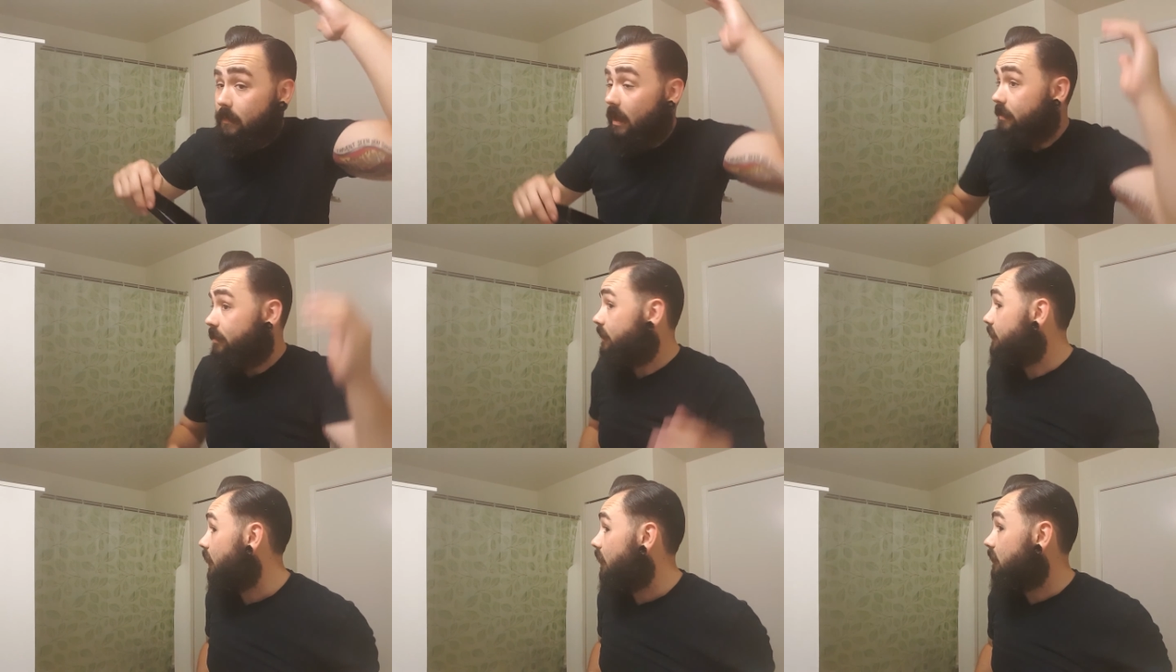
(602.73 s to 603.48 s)
as you
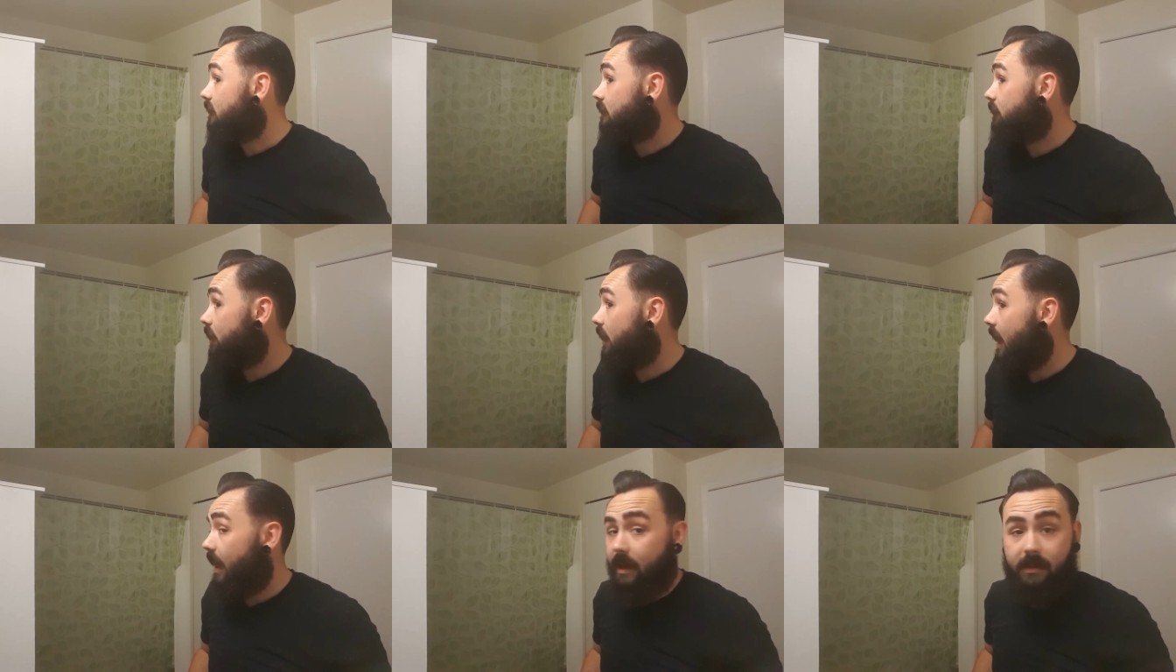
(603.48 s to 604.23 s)
can tell, some good
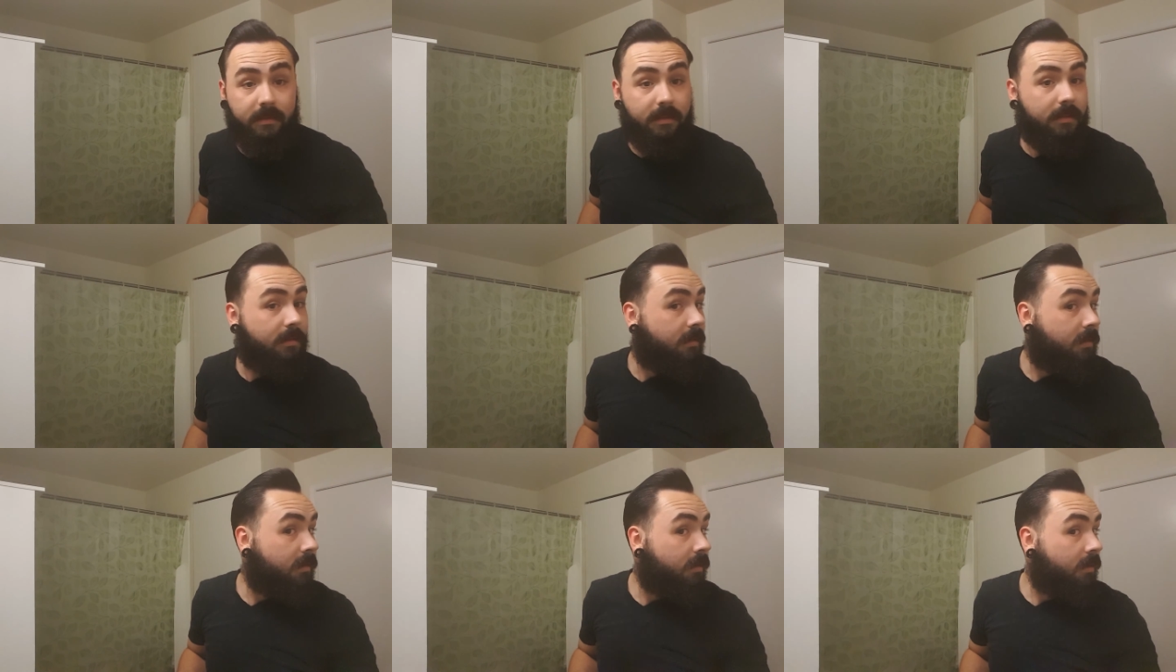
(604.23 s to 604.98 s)
height,
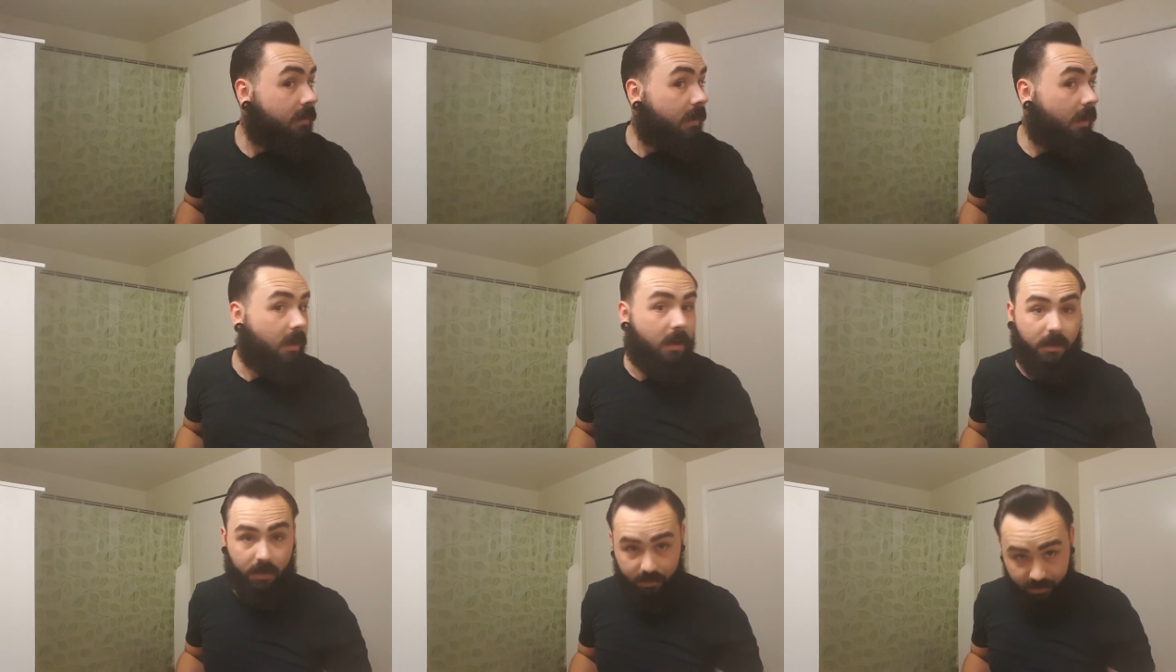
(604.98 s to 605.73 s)

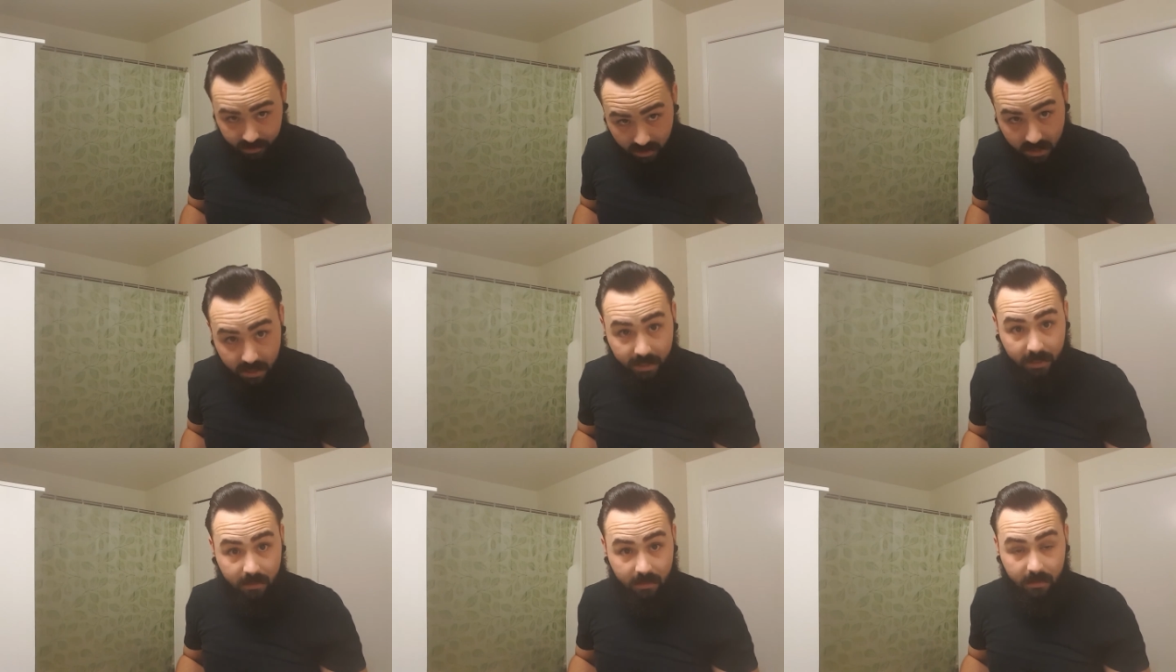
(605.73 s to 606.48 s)
good
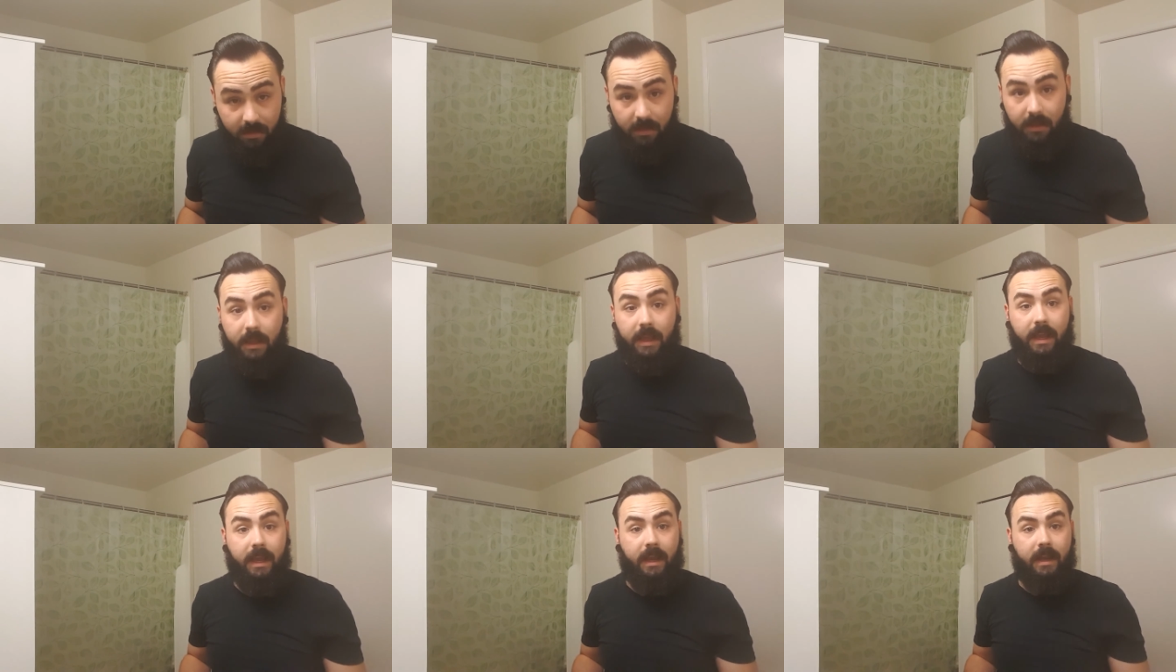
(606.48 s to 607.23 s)
shine,
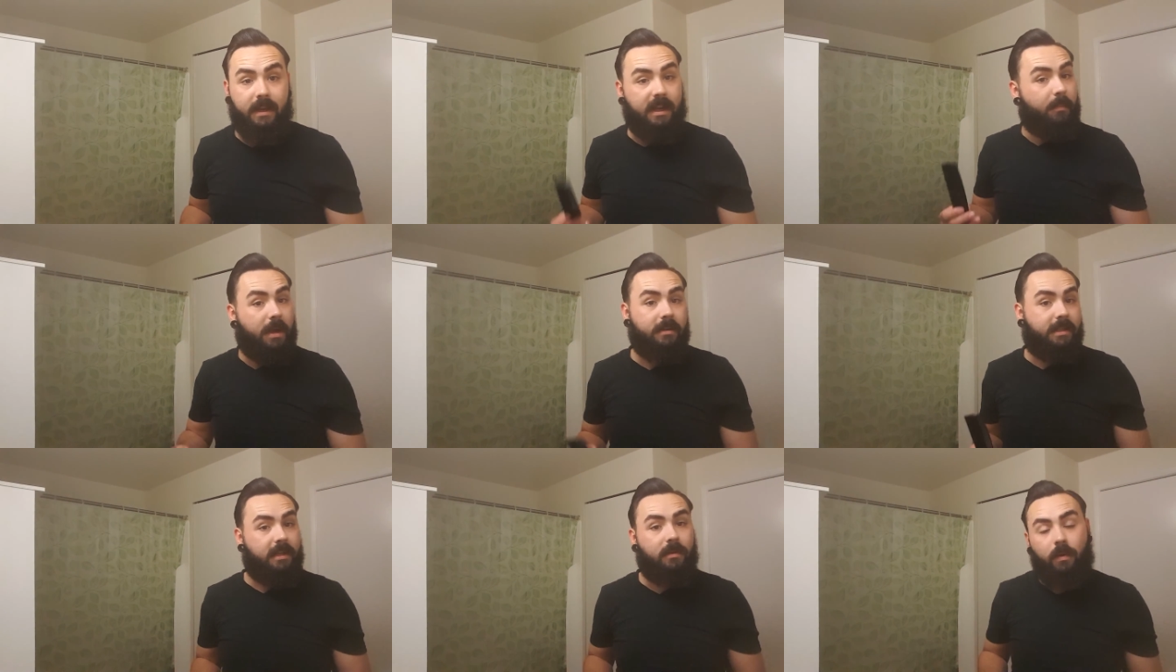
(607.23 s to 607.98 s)
and in
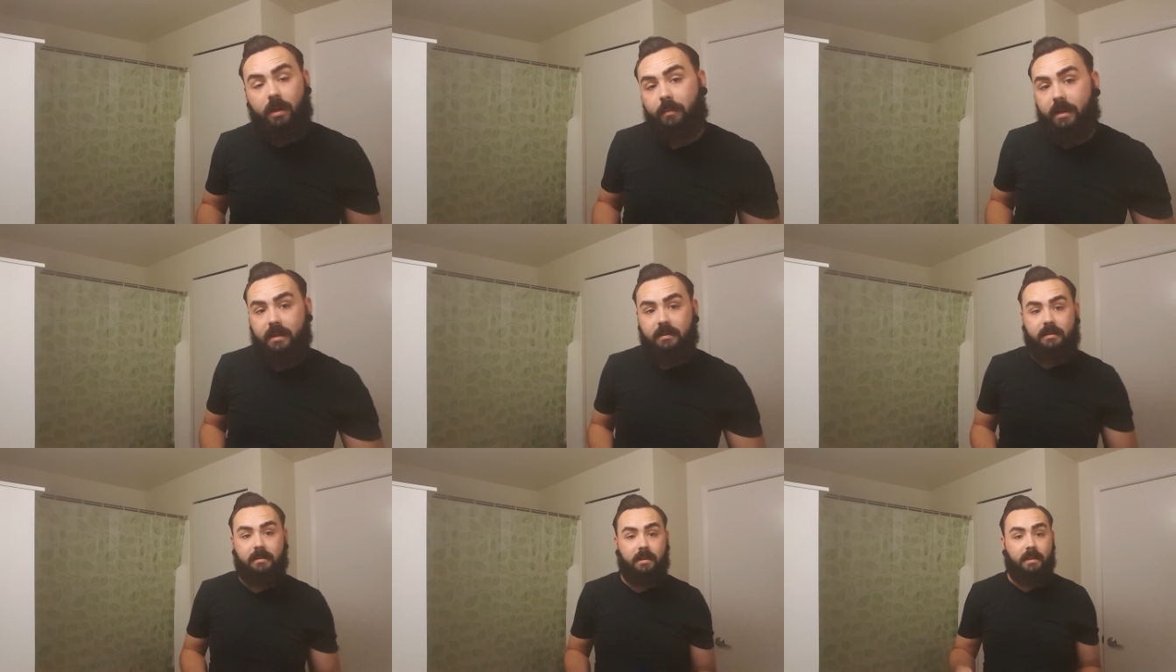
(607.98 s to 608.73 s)
about 10-20
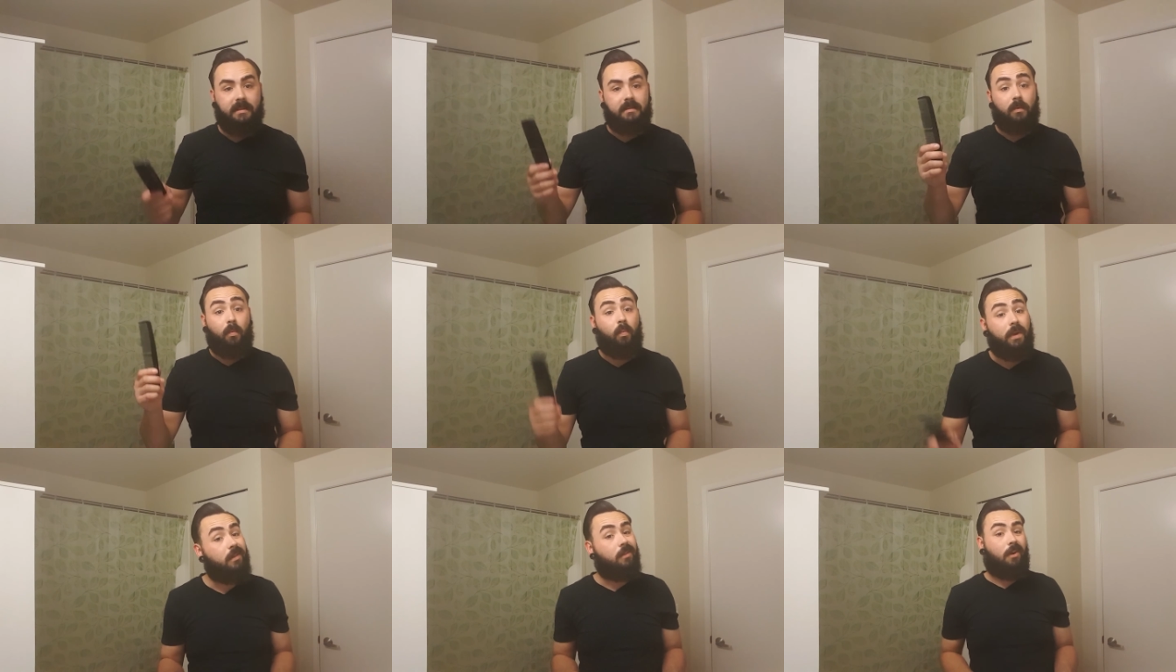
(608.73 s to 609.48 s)
minutes, this
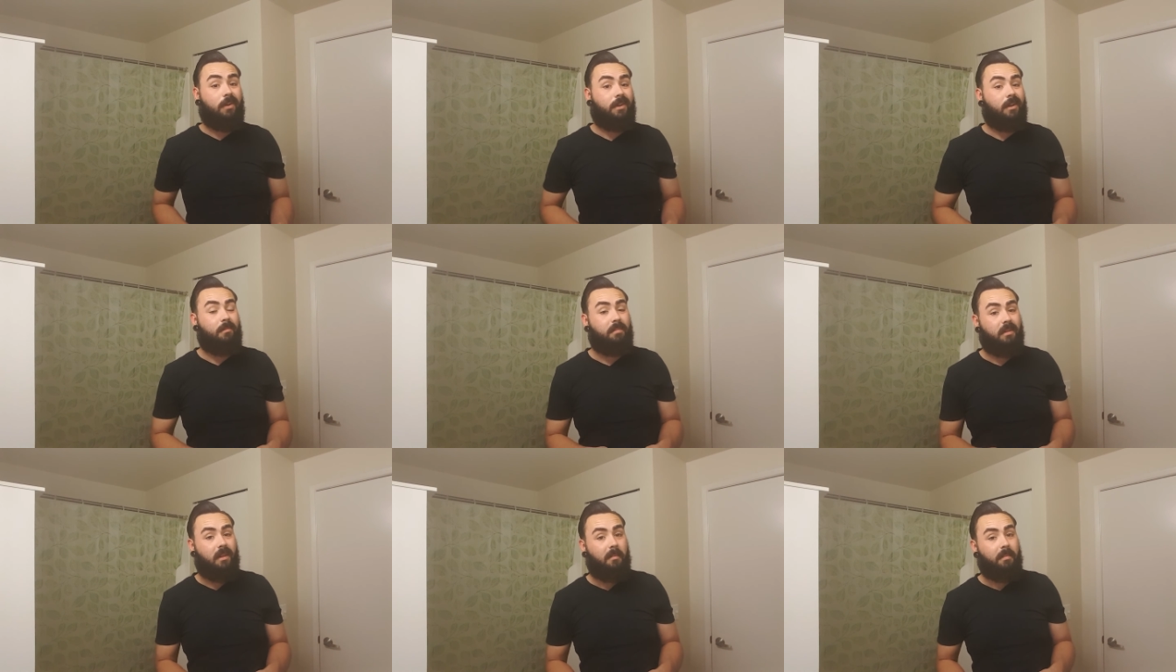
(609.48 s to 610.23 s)
will harden up a
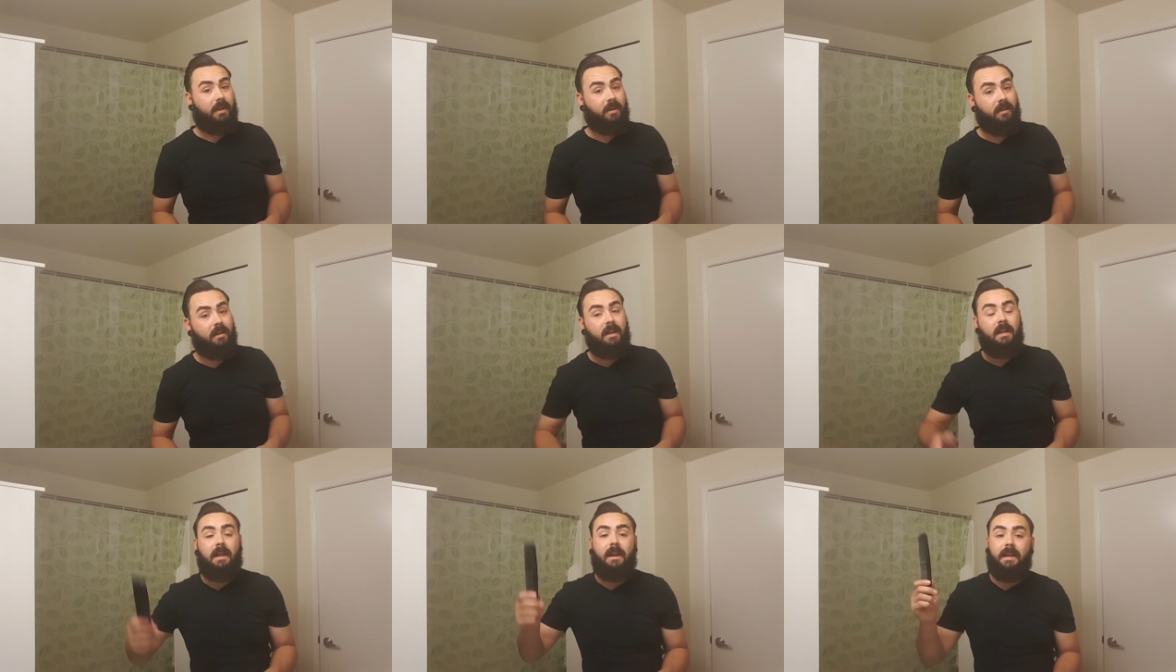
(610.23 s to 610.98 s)
lot better,
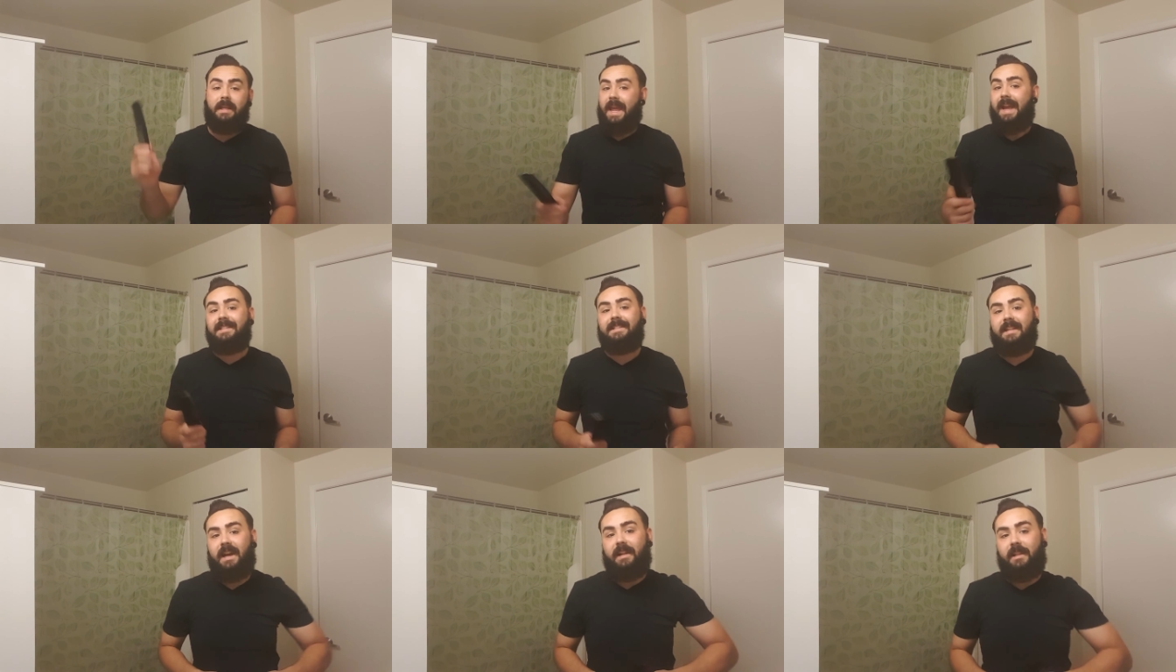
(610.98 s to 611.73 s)
and I can
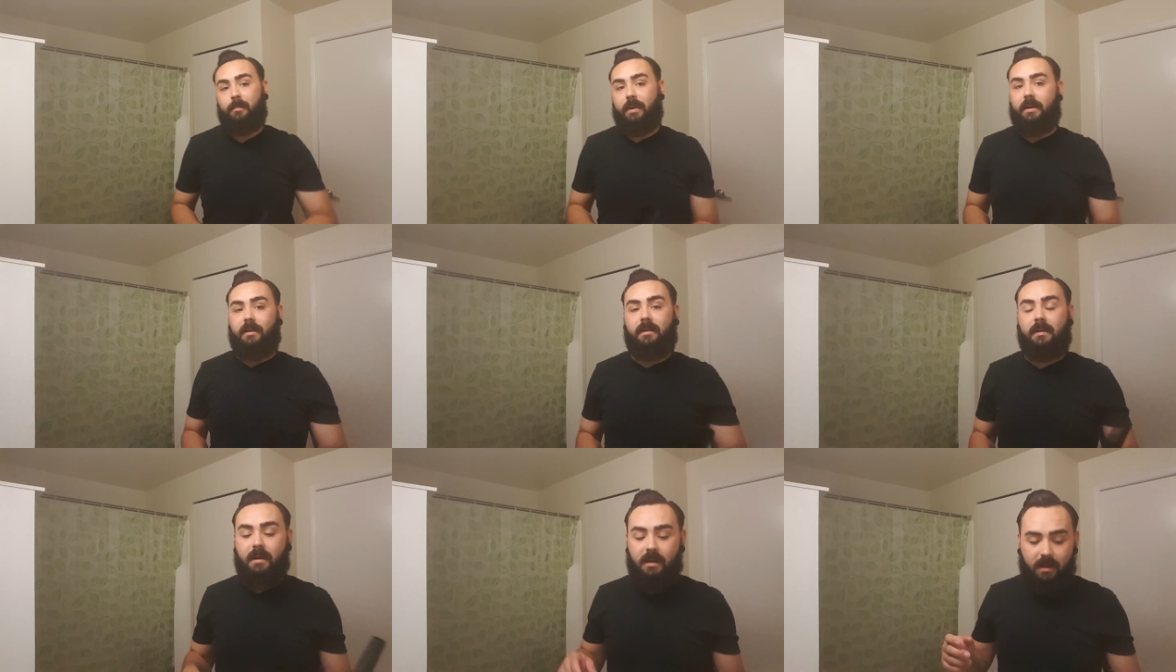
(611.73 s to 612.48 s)
style it better.